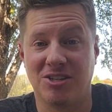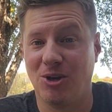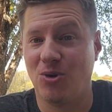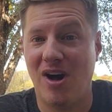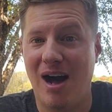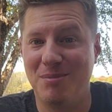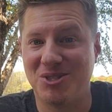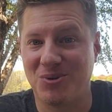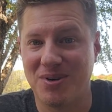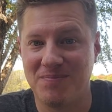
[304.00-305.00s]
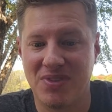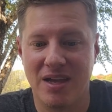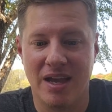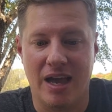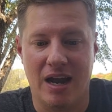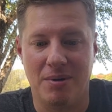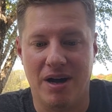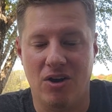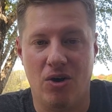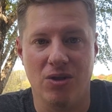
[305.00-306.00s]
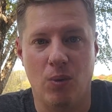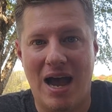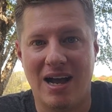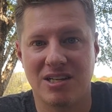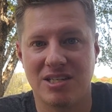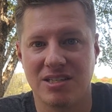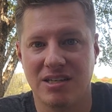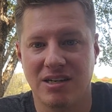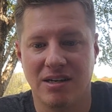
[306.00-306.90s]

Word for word: the local hobby store and I bought all the wax